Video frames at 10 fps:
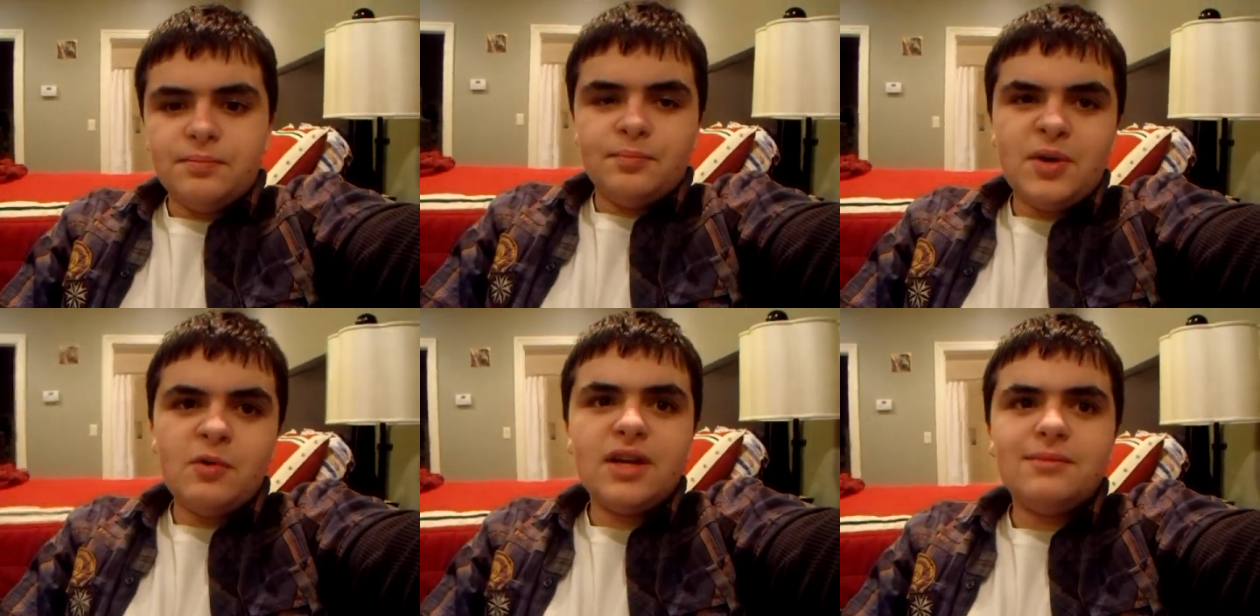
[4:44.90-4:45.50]

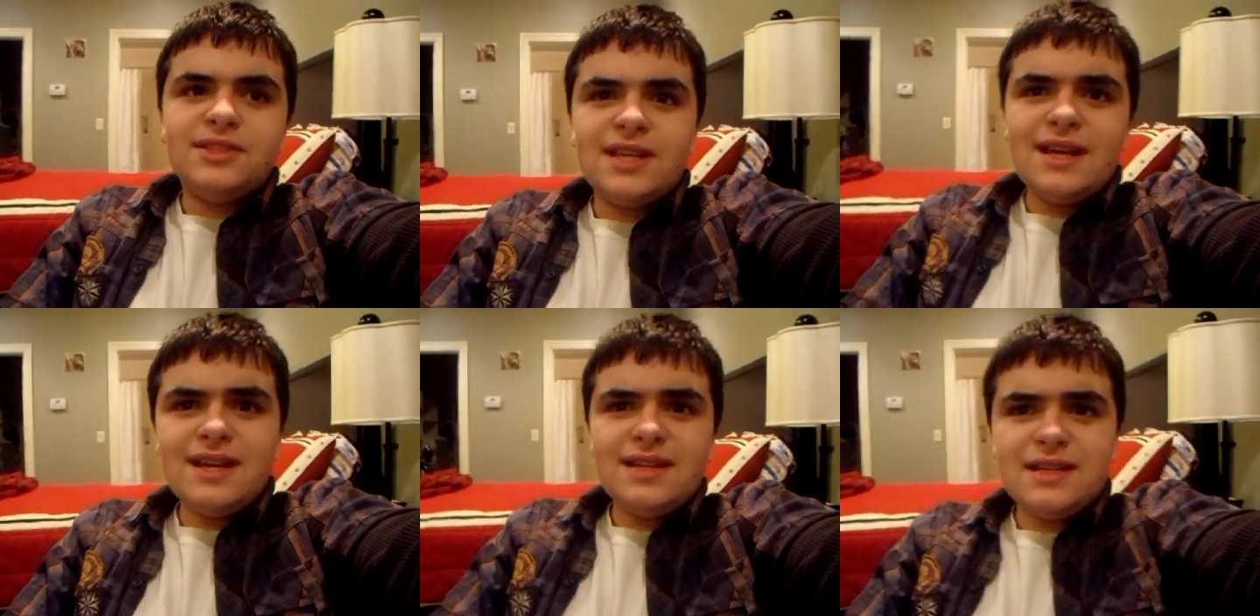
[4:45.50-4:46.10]
But what I'm
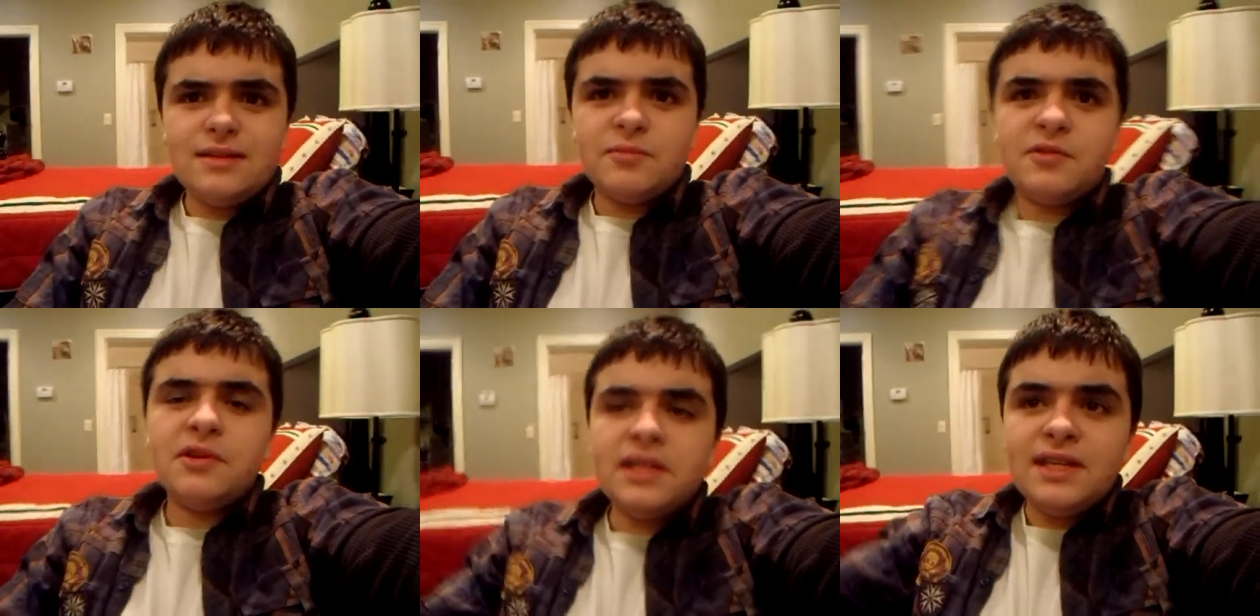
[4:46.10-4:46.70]
saying,
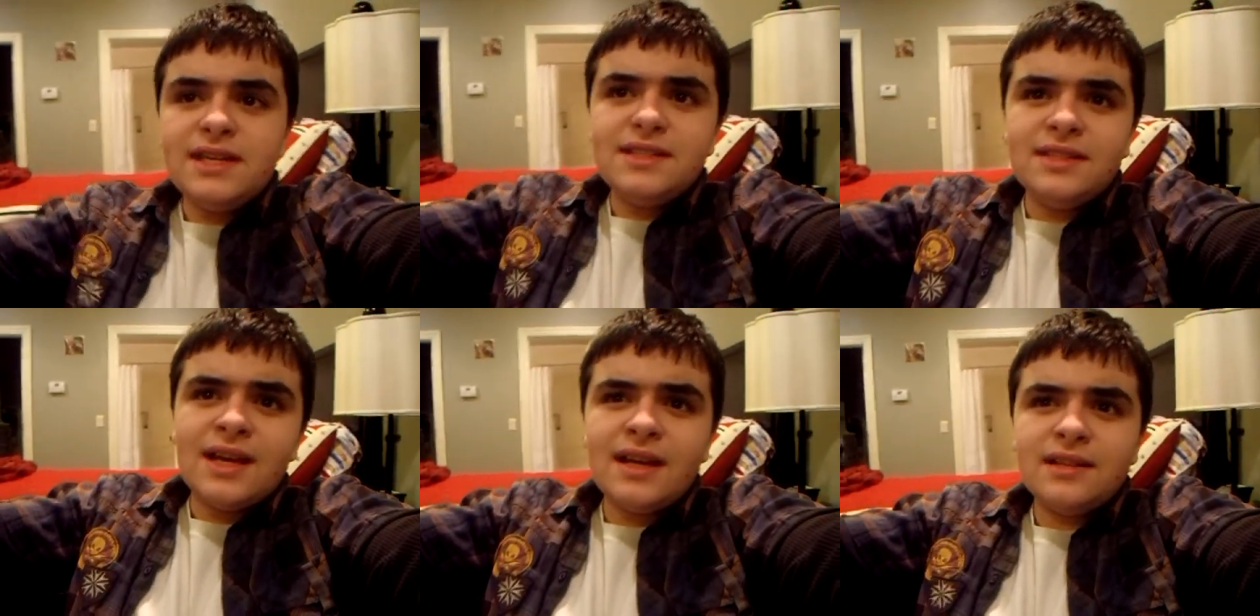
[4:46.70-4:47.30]
but what he
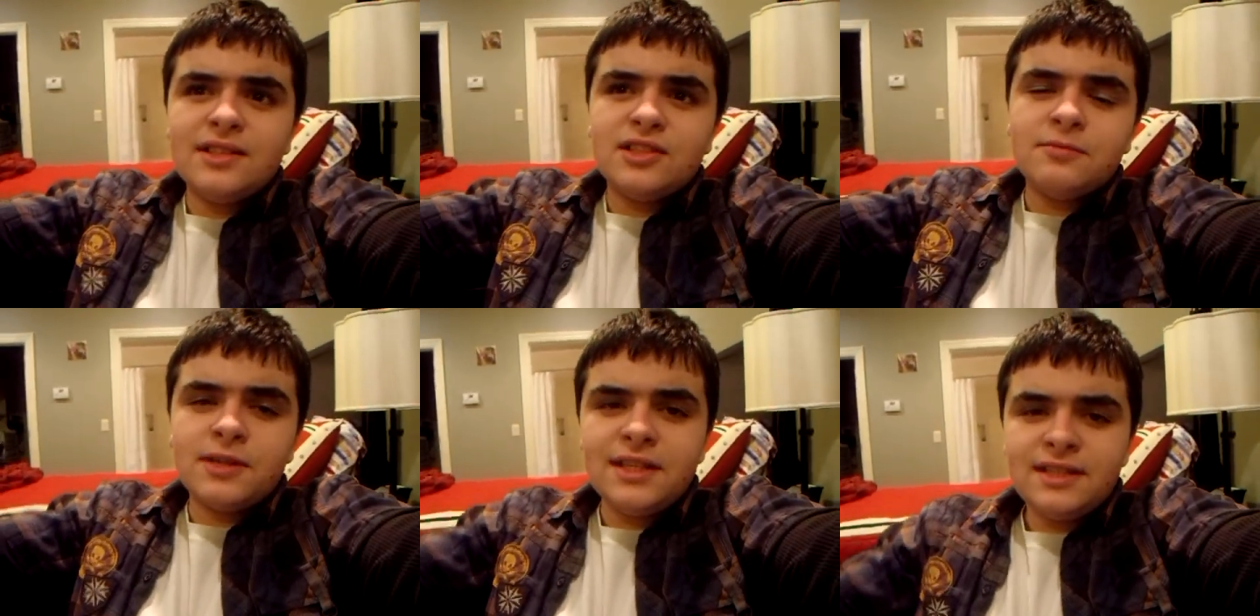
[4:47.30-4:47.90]
said, and this
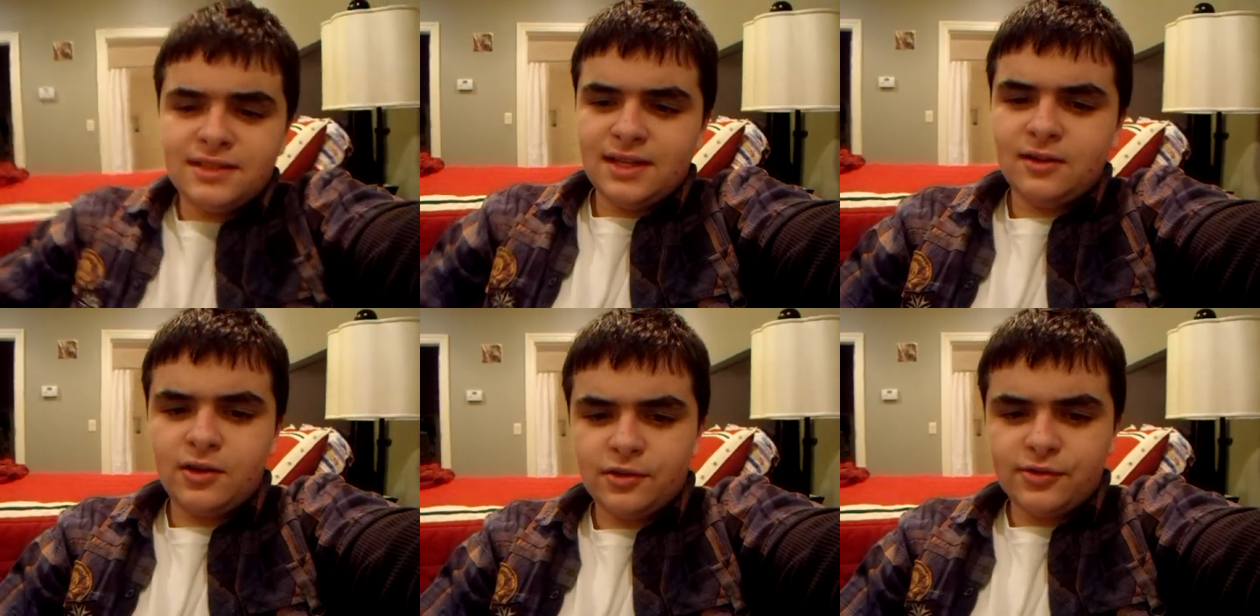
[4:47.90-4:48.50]
is what he said
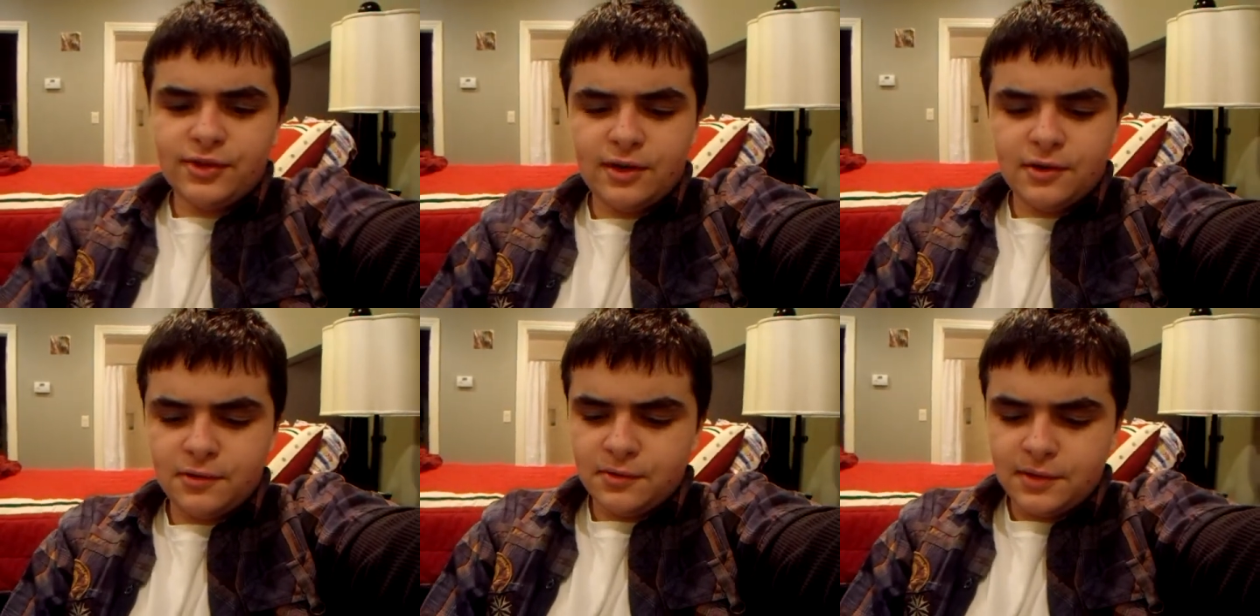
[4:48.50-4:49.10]

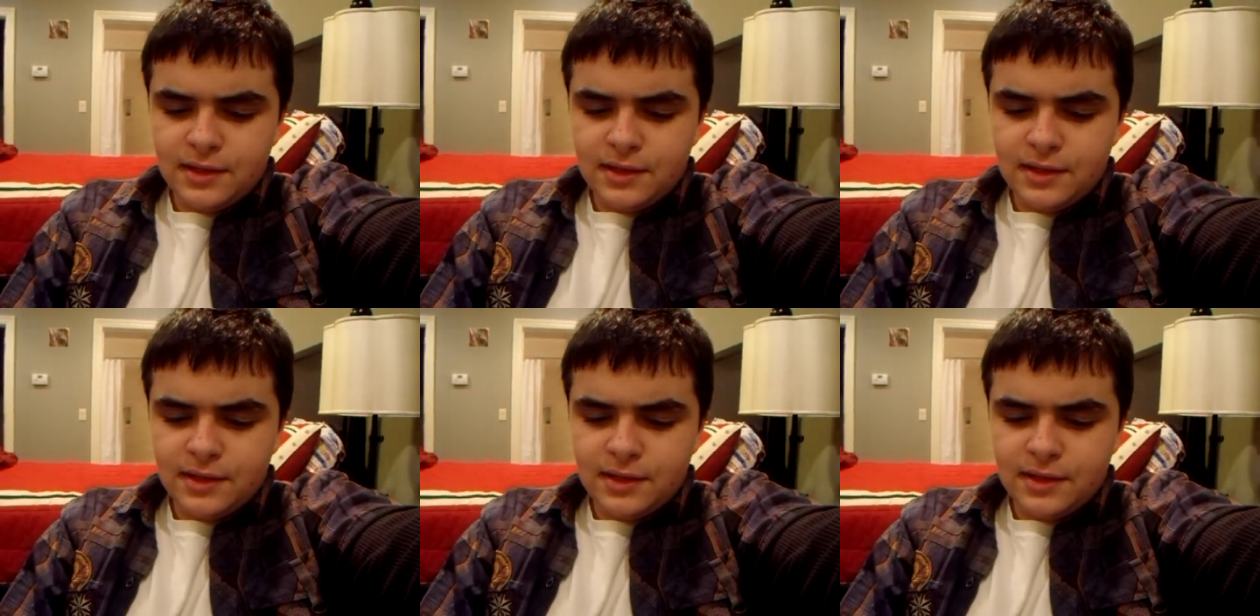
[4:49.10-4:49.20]
also,